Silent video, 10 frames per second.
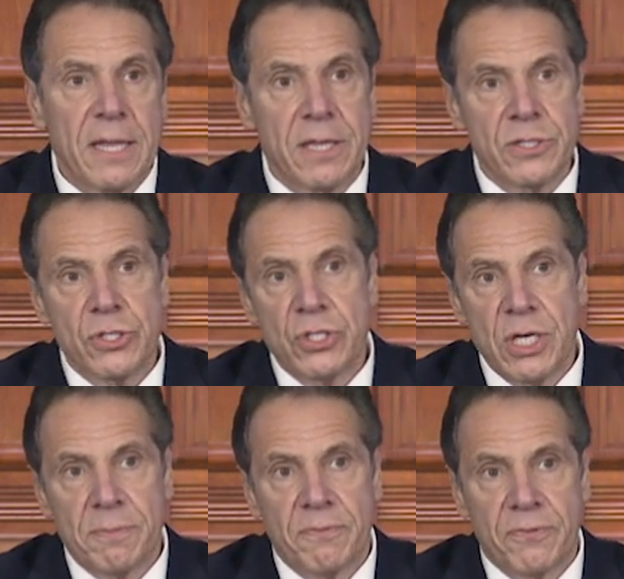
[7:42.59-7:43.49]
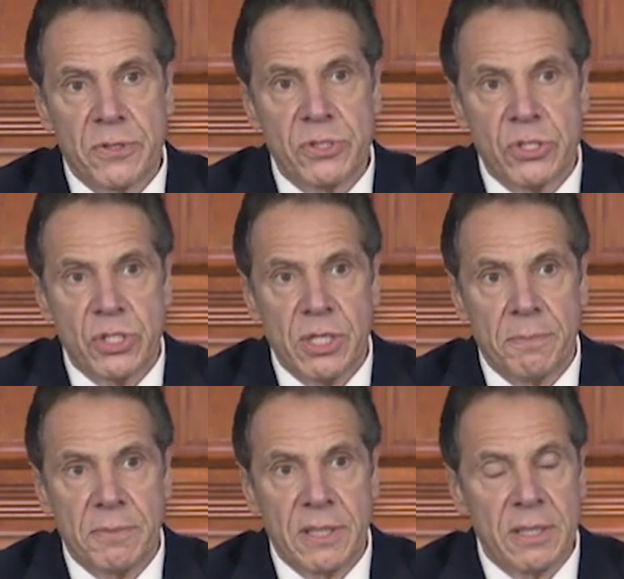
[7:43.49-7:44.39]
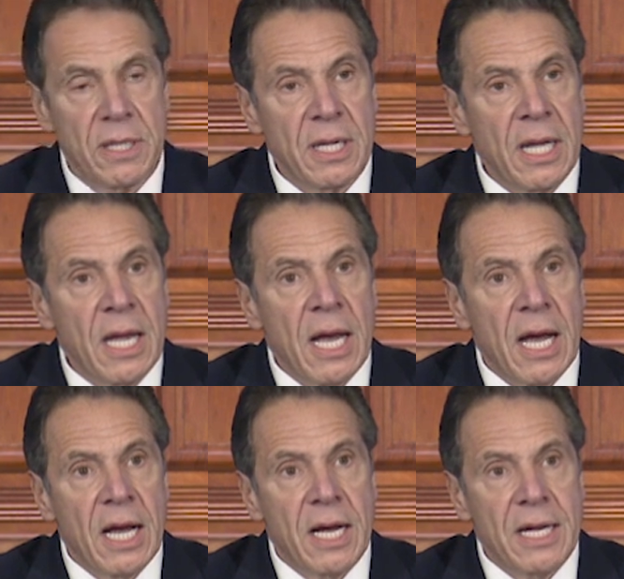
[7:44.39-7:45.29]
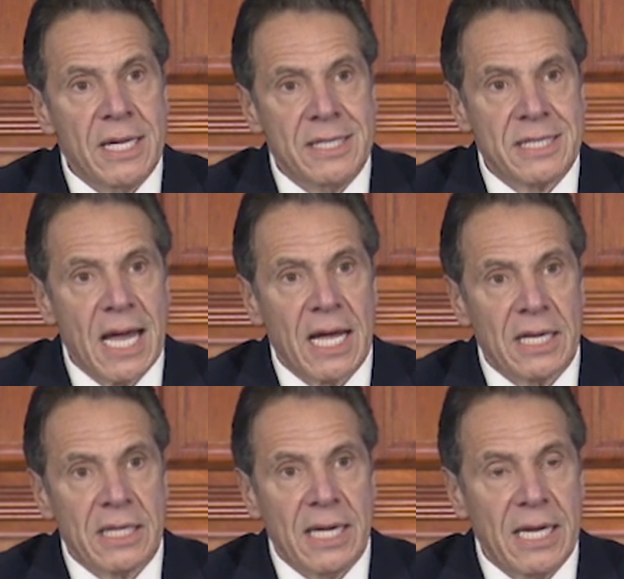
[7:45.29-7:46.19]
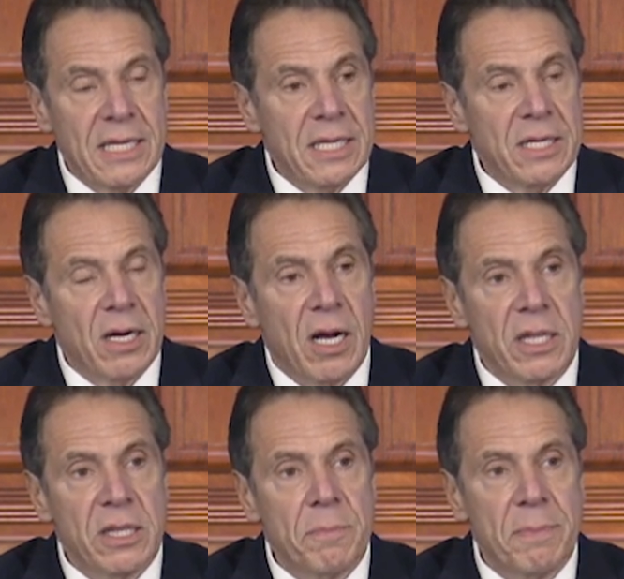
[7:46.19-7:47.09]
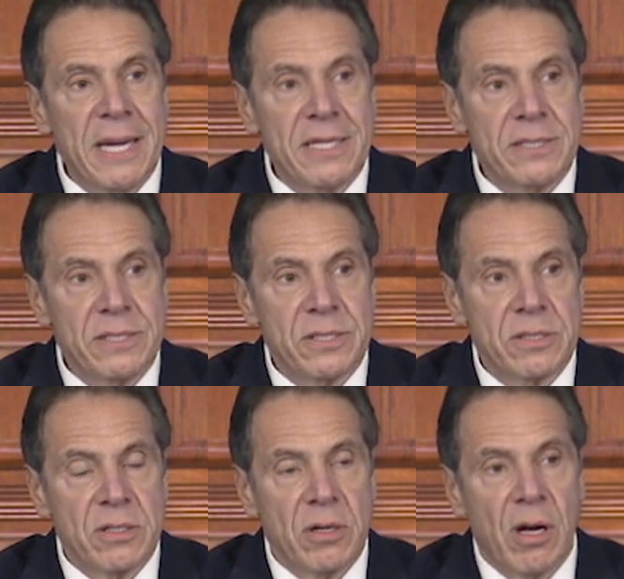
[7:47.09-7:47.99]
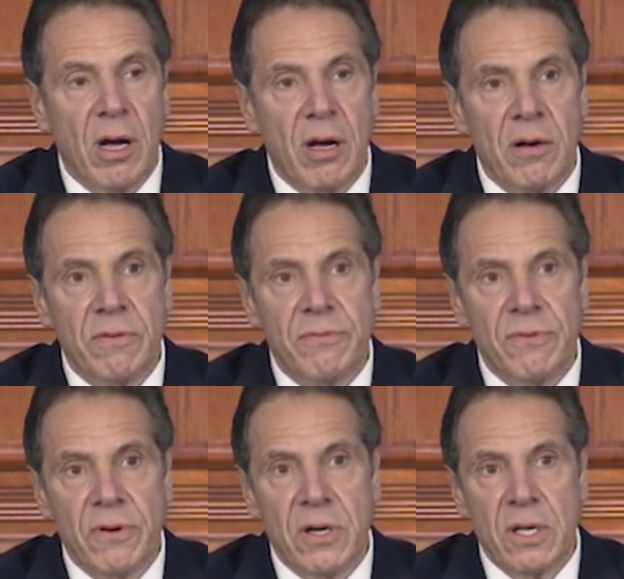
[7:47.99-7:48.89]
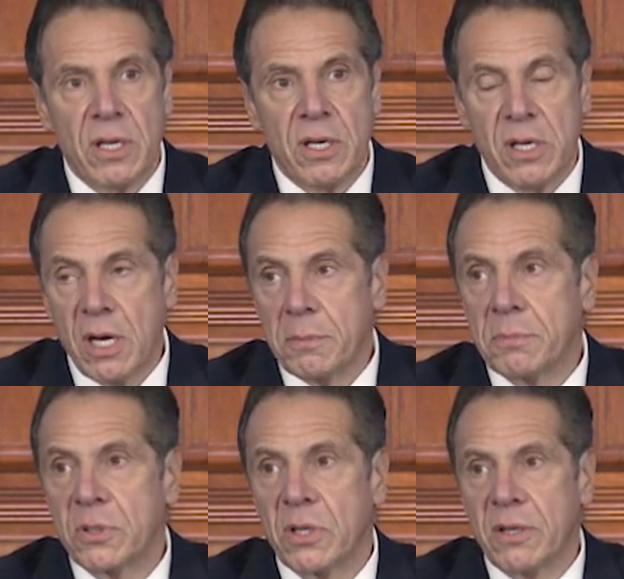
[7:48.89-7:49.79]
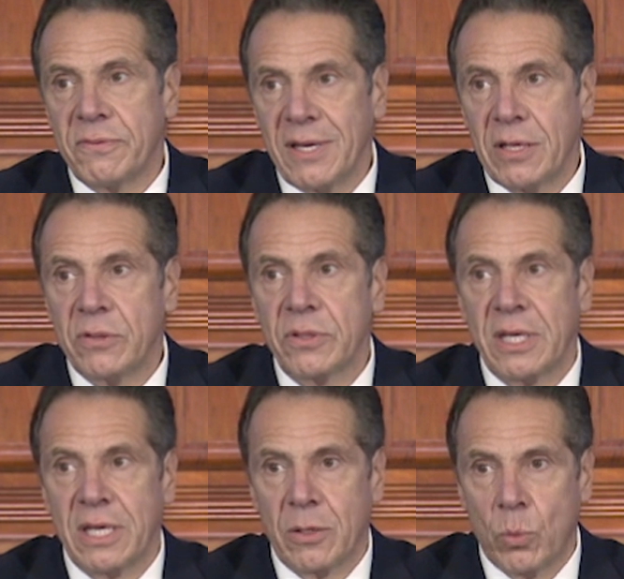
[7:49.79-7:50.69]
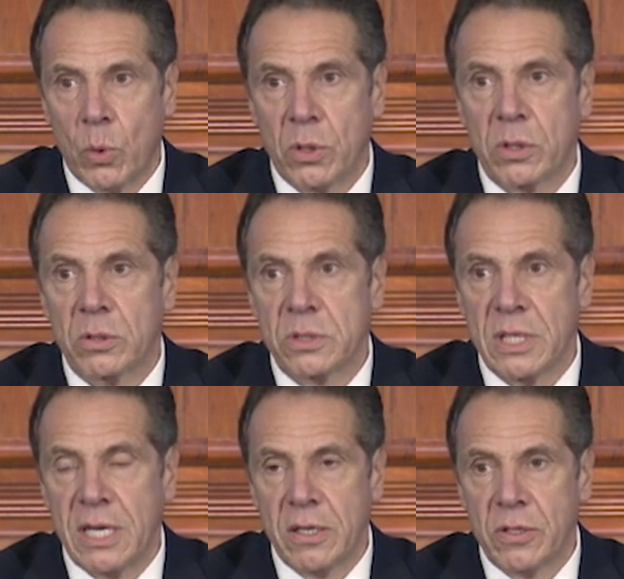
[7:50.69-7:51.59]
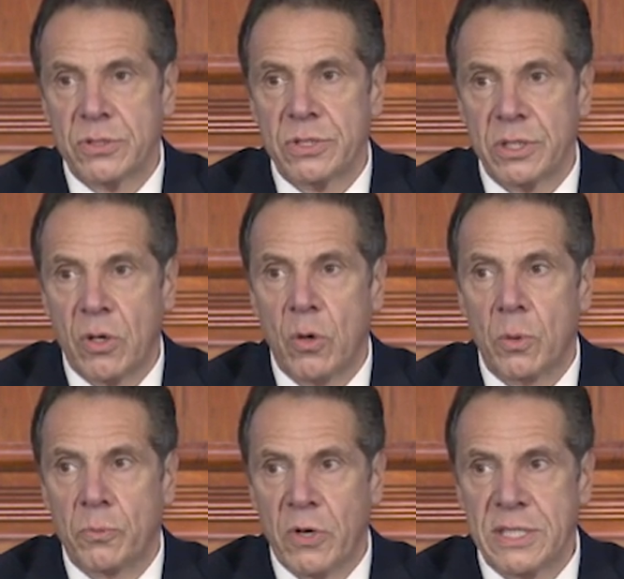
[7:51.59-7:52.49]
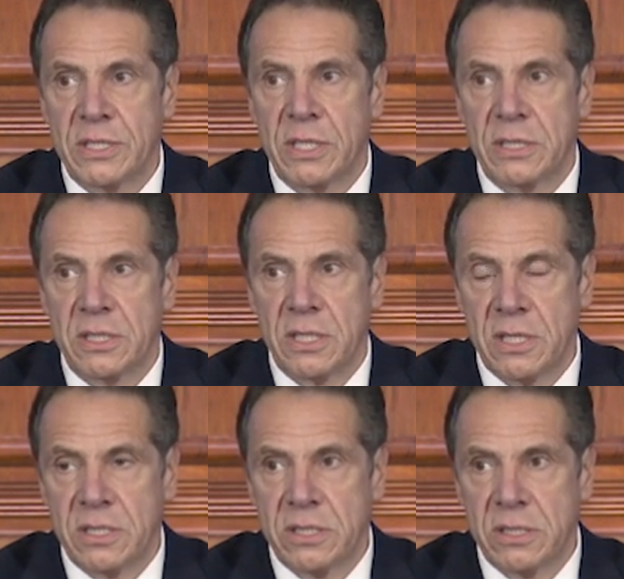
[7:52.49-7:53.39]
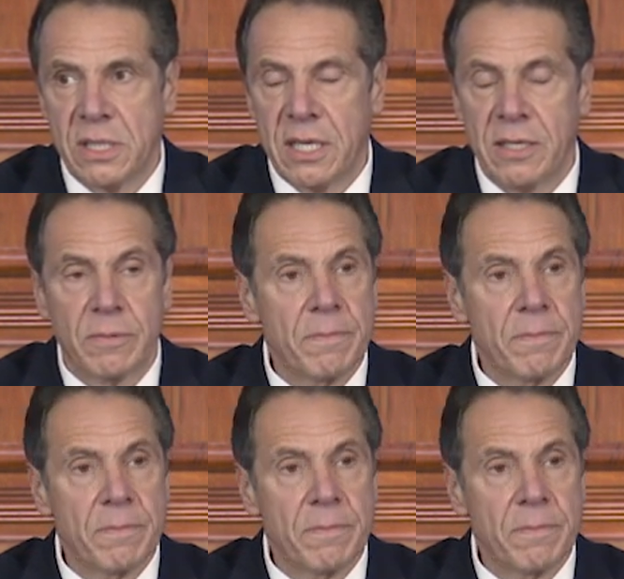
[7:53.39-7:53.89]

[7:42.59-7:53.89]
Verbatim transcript: The ship, first shipment uh, is allocated on the base of number of healthcare workers and nursing home residents in the state.